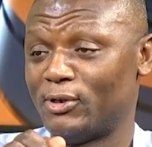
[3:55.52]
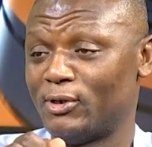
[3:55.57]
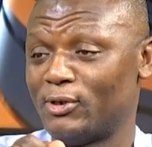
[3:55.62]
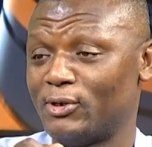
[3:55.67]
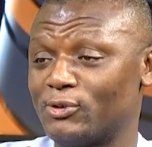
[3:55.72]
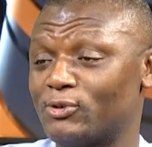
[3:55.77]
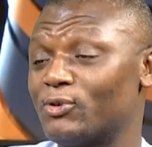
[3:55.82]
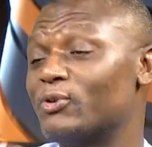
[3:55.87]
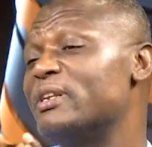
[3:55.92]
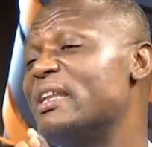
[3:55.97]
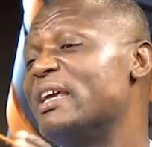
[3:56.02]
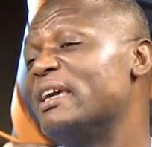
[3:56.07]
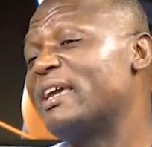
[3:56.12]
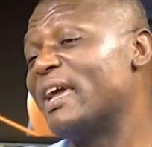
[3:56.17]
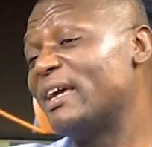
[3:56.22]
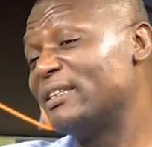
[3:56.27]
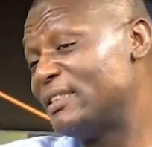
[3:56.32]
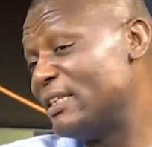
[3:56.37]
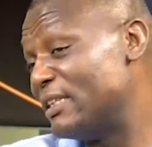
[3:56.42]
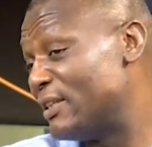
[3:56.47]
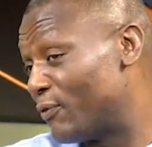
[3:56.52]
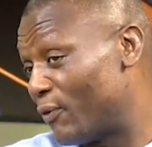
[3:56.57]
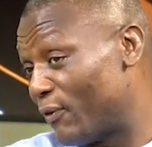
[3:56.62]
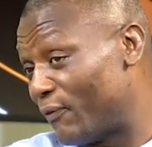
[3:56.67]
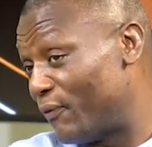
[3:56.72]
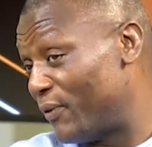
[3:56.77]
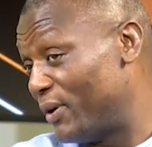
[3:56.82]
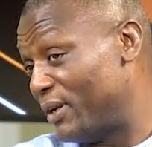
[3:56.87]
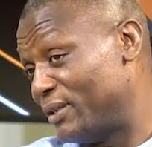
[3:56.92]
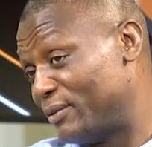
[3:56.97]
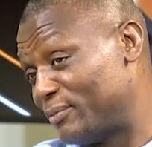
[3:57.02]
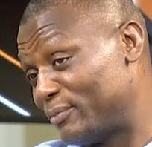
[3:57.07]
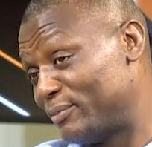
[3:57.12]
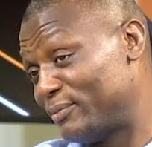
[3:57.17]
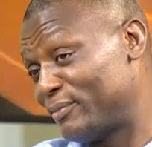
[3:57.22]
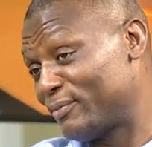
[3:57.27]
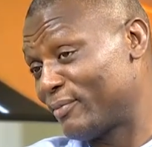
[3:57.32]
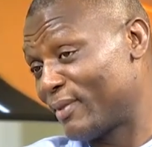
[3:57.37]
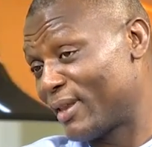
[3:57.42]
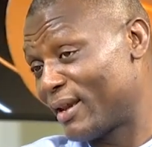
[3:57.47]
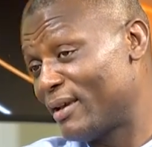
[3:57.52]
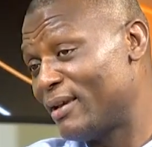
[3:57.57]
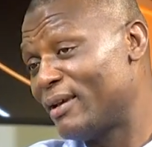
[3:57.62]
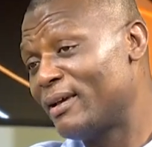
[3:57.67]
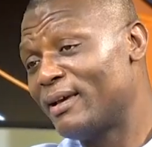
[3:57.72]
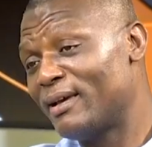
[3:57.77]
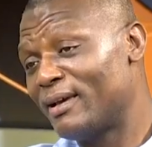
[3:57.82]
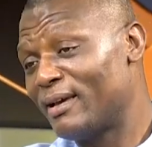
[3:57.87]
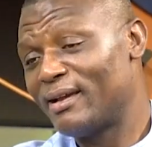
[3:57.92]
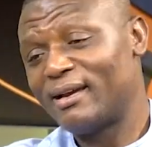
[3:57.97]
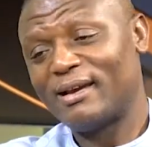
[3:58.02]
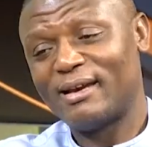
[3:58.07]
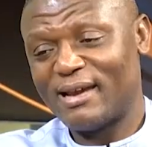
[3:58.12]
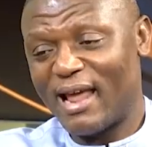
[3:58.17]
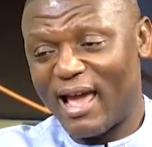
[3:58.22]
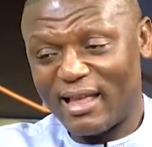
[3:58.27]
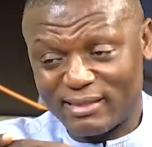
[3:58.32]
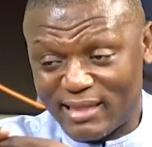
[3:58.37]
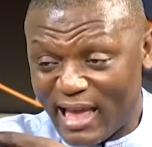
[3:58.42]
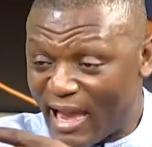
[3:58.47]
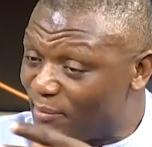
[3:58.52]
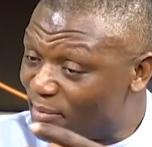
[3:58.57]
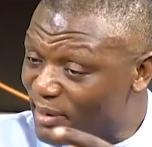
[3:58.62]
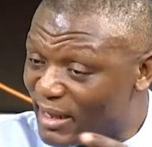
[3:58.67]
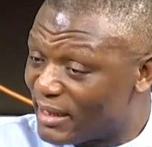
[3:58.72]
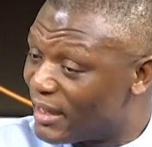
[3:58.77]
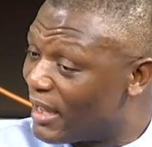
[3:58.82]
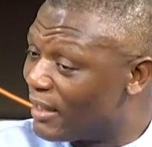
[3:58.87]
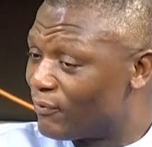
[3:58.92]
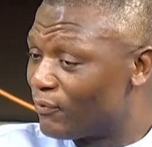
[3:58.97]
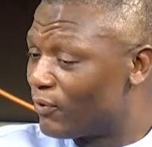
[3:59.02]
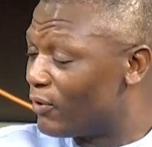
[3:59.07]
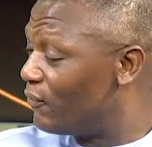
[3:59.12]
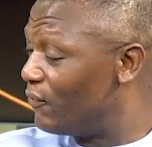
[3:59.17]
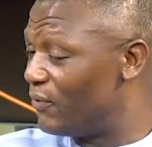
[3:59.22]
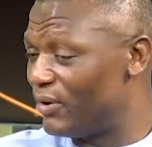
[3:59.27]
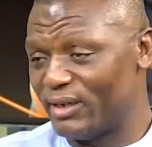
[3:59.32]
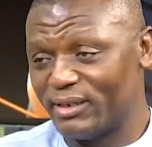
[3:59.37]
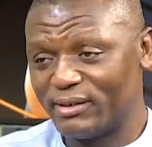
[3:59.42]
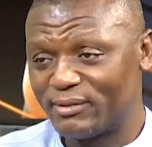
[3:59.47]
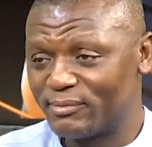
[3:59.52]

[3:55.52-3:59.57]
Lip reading: So they get it for free. That time they get for free,